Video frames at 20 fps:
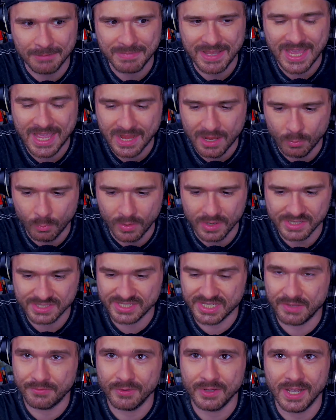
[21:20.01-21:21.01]
And I wanted to
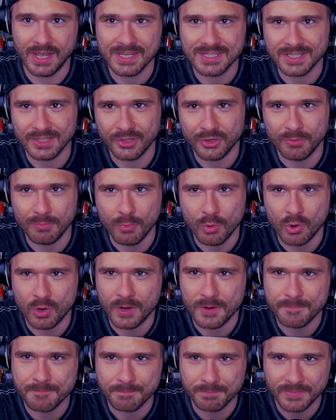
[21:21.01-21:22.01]
give you guys a little
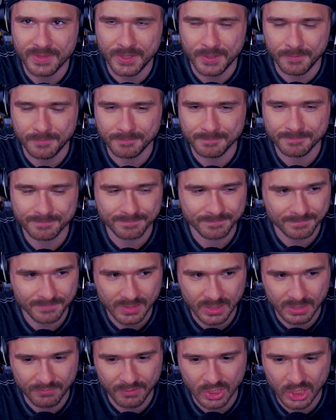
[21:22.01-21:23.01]
more, you know,
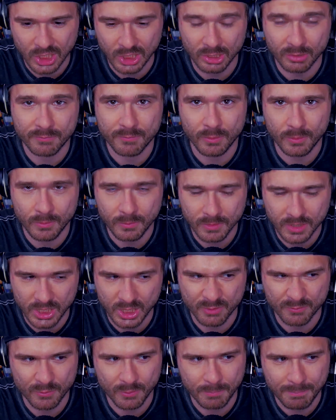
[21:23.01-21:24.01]
of a colorful
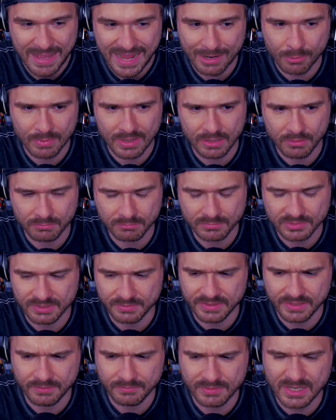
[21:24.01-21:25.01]
background,
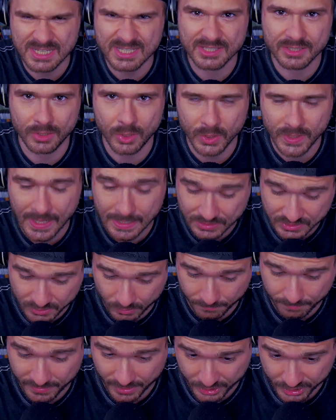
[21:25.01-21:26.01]
something nice to look at. So
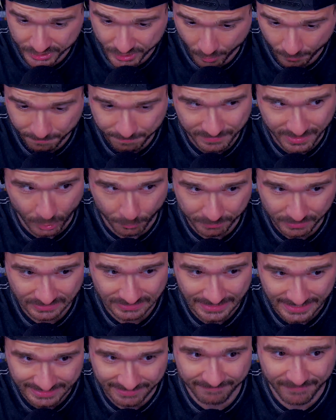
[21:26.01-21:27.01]
there you go. I hope you
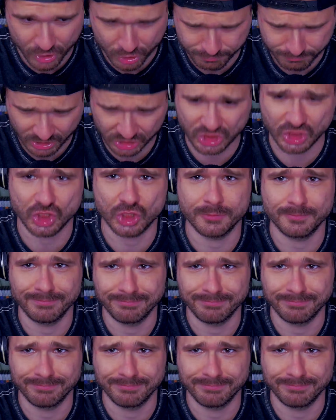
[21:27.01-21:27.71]
like it very much.